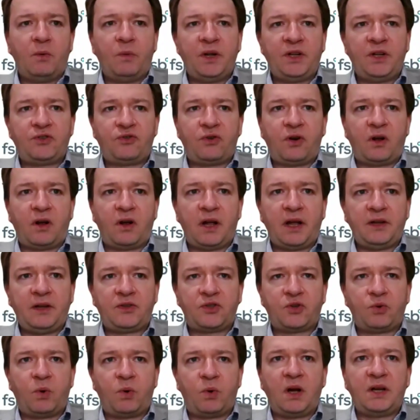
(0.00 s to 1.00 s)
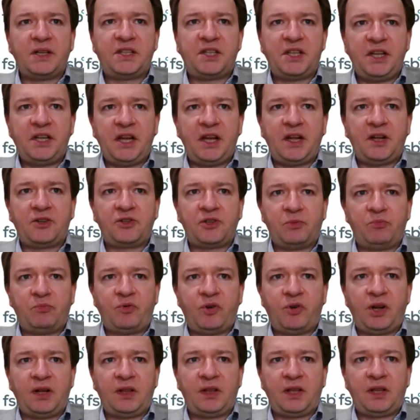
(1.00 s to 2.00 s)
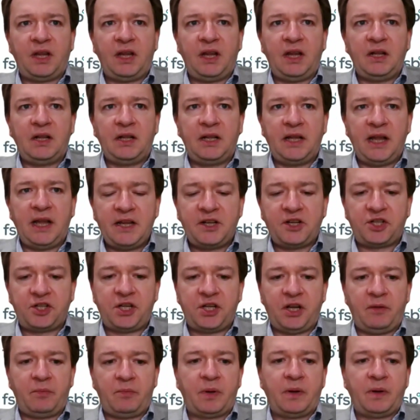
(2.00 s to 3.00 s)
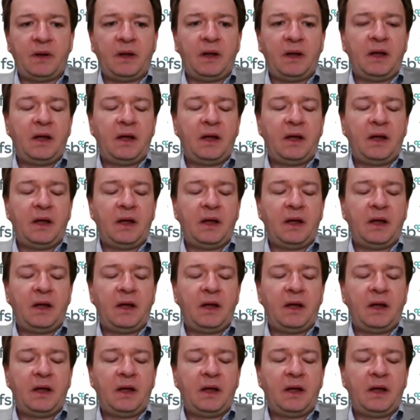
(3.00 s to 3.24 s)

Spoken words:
and we try twice a year to bring the leadership